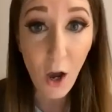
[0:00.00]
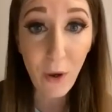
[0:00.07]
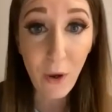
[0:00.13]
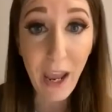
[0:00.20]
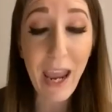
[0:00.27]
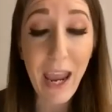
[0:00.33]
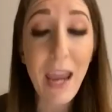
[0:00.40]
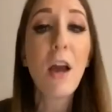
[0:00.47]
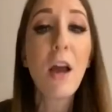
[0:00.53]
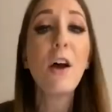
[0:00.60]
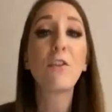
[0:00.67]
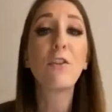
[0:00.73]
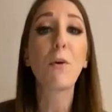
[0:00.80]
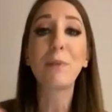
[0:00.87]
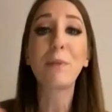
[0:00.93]
Okay.
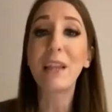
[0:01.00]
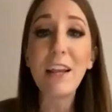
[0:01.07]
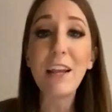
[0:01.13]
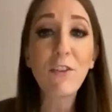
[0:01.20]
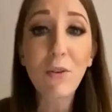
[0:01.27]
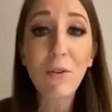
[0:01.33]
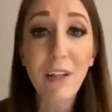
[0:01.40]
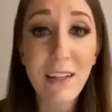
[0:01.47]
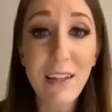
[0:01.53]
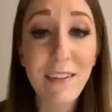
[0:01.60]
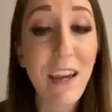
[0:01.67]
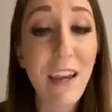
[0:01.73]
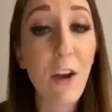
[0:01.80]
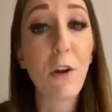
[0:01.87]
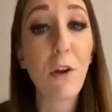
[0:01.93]
So please don't let this
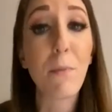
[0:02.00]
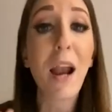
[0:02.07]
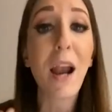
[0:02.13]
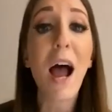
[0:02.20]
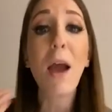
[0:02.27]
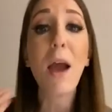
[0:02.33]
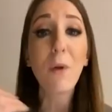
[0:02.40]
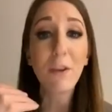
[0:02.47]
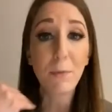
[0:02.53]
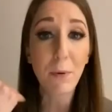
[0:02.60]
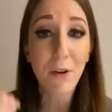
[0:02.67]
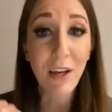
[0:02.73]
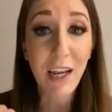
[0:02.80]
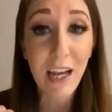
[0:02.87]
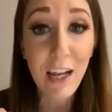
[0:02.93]
scare you. But I was
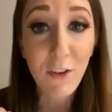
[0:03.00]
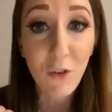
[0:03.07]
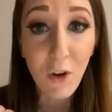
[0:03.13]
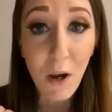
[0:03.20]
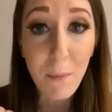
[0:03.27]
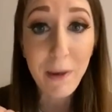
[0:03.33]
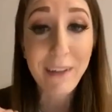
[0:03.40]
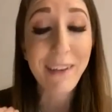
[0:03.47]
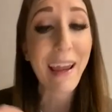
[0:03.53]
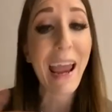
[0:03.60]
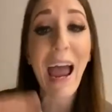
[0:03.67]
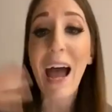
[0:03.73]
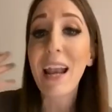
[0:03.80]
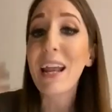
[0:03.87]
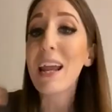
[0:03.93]
building an Instagram because I
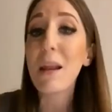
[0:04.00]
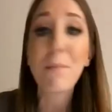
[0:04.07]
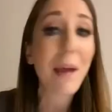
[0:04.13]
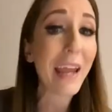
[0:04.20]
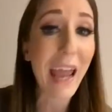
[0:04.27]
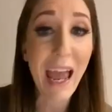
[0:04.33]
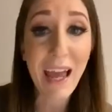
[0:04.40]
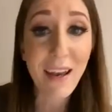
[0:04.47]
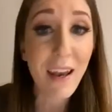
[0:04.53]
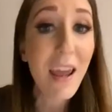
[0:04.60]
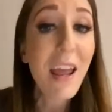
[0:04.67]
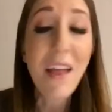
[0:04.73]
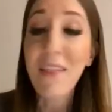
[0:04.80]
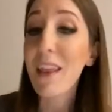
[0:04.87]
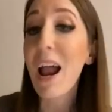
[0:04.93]
had it in my head
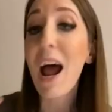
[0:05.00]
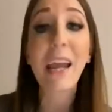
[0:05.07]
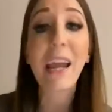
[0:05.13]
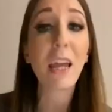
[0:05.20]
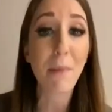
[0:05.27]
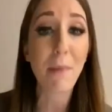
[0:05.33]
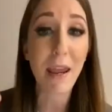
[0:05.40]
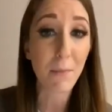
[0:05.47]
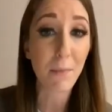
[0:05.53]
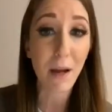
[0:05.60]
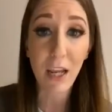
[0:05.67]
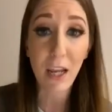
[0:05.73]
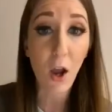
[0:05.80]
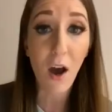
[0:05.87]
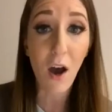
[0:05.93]
that I could make
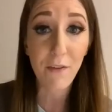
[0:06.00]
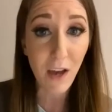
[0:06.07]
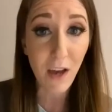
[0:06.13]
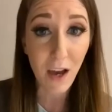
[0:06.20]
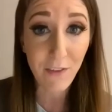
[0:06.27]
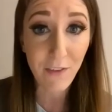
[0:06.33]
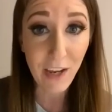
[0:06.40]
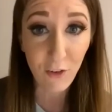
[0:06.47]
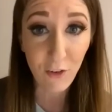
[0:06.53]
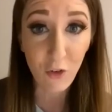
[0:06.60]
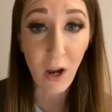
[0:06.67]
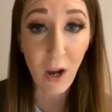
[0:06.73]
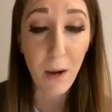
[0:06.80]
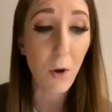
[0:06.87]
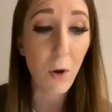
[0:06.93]
money off of
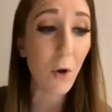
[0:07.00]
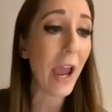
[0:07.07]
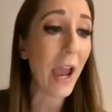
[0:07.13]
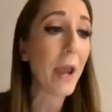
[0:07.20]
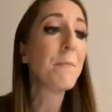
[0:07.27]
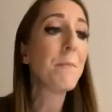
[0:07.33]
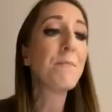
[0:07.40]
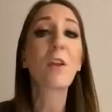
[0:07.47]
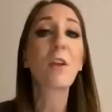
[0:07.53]
Instagram. Okay.